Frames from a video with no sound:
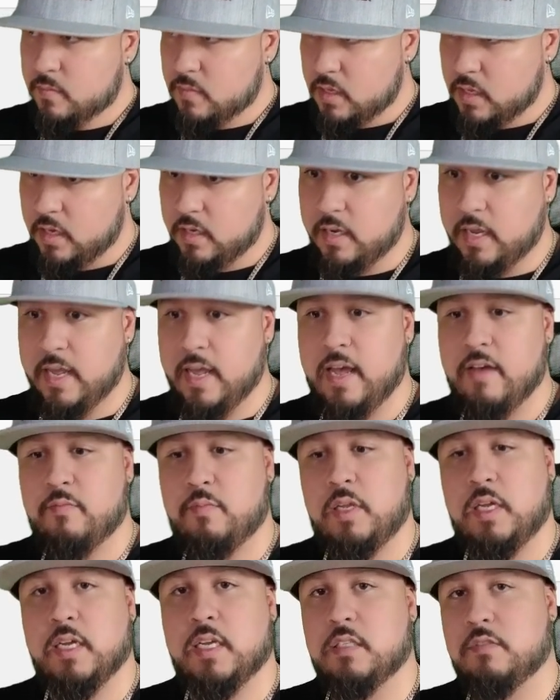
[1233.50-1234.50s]
they have
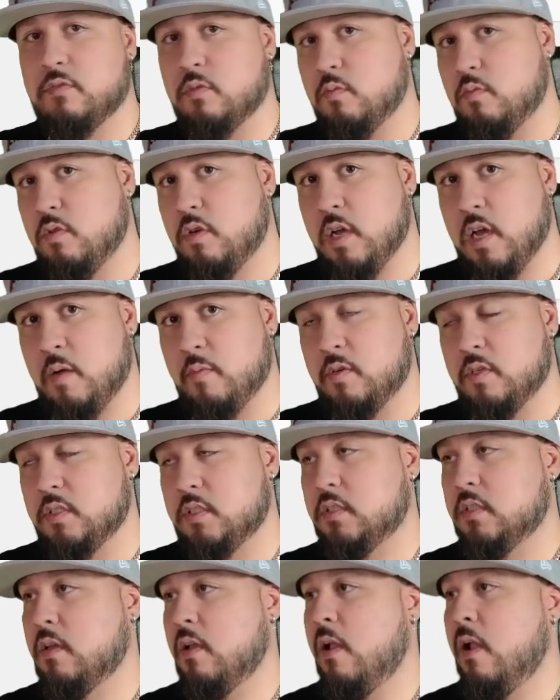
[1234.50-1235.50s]
plugins for WooCommerce.
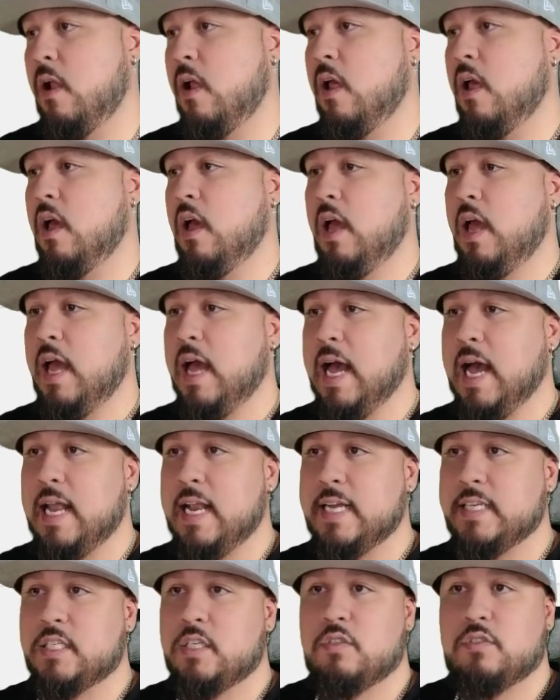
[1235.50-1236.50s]
I like
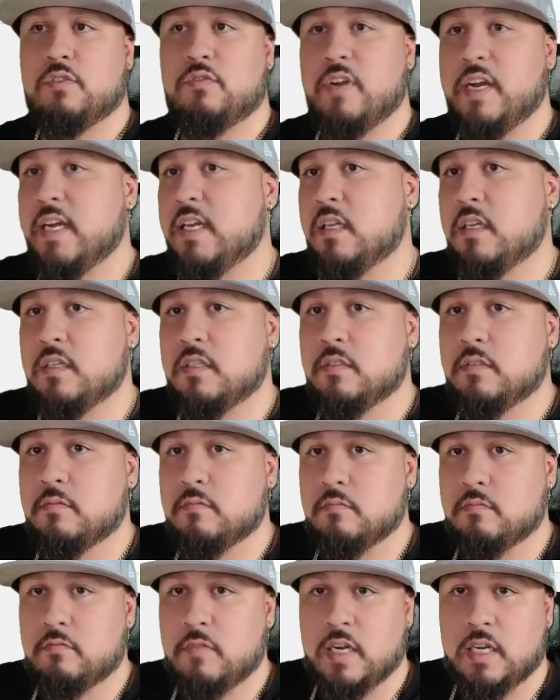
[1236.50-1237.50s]
to use the regular
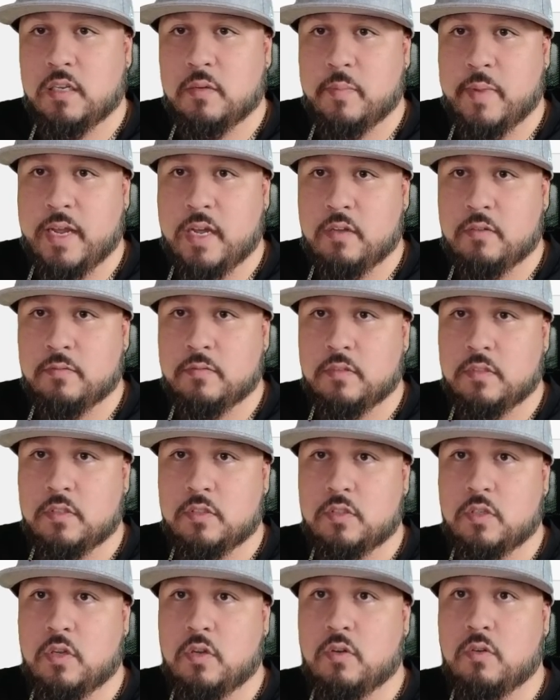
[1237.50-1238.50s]
mail.
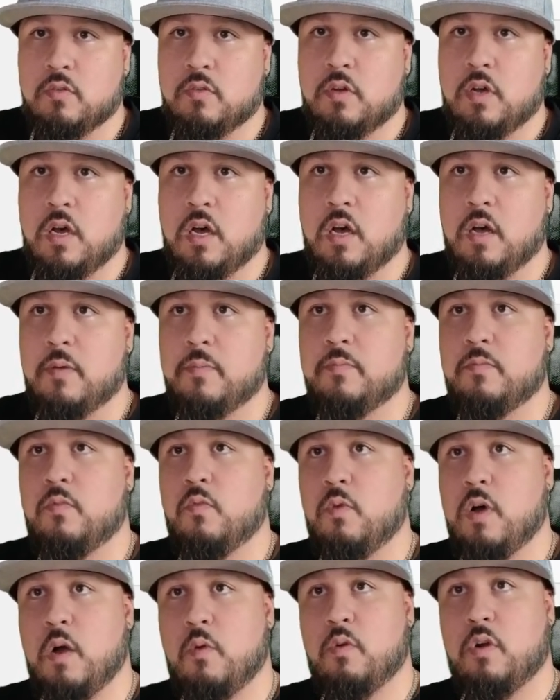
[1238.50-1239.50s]
So
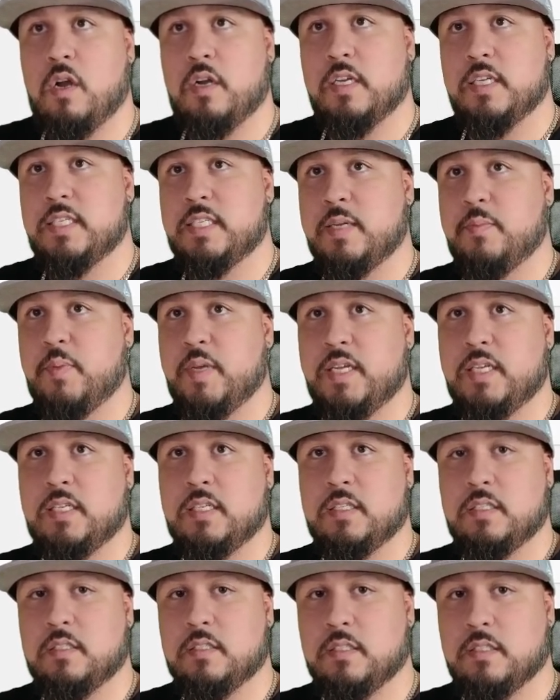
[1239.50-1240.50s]
while we're on the shipping
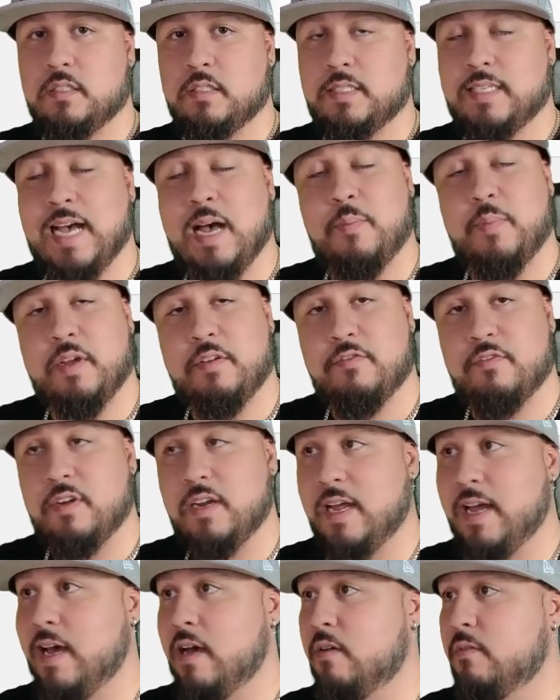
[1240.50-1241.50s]
topic for
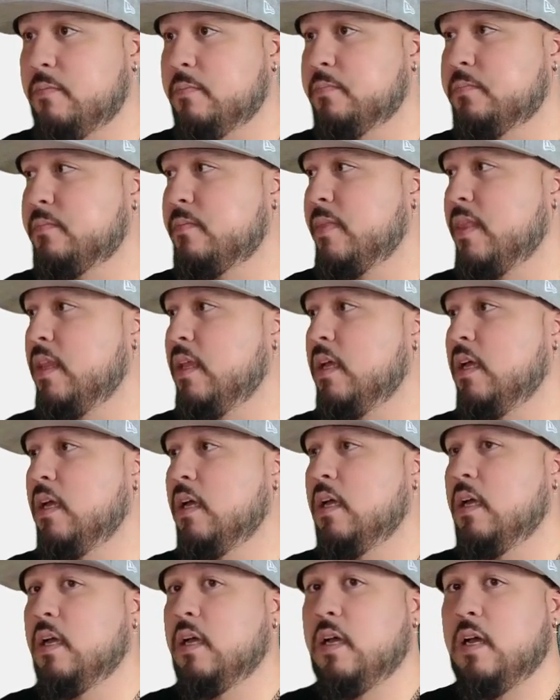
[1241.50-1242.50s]
now,
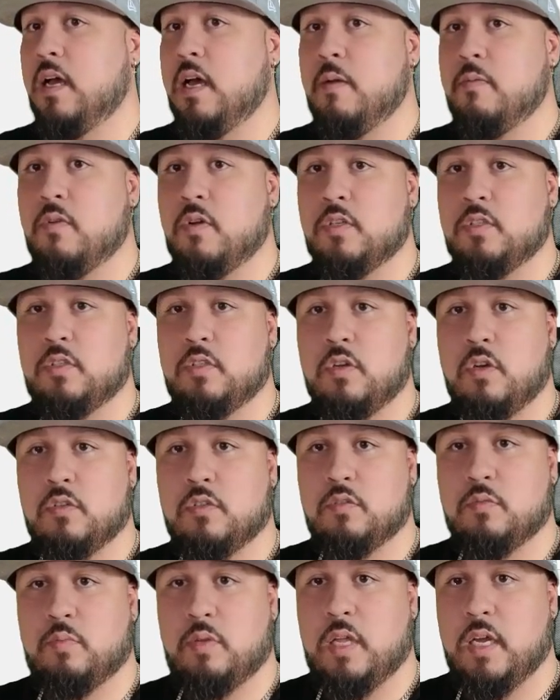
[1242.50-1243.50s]
I'm going to go
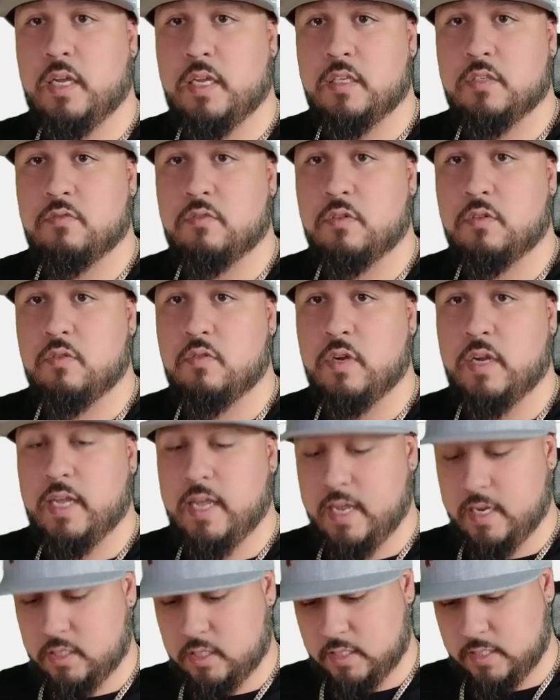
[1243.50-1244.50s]
to plugins real quick
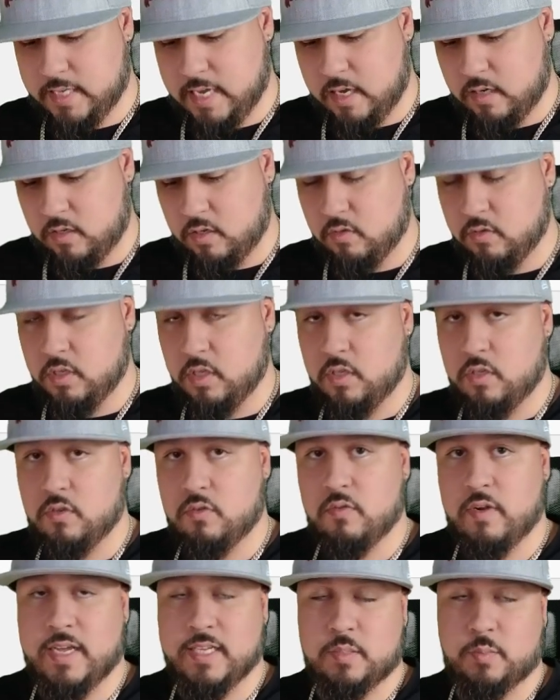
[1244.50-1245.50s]
and just download the
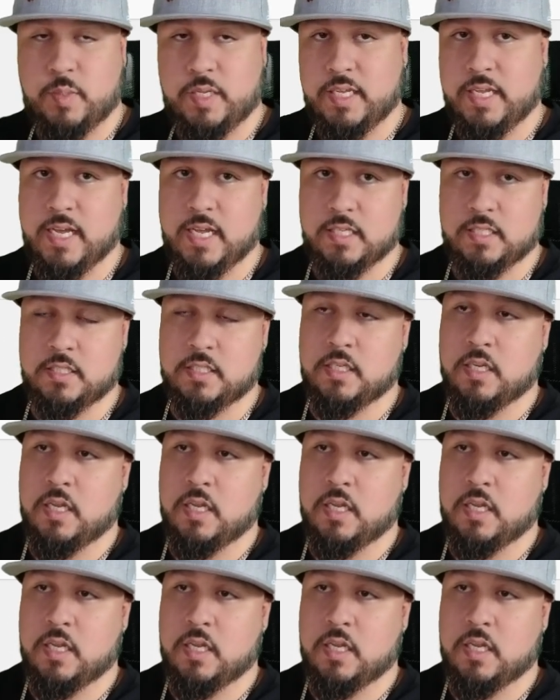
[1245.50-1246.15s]
USPS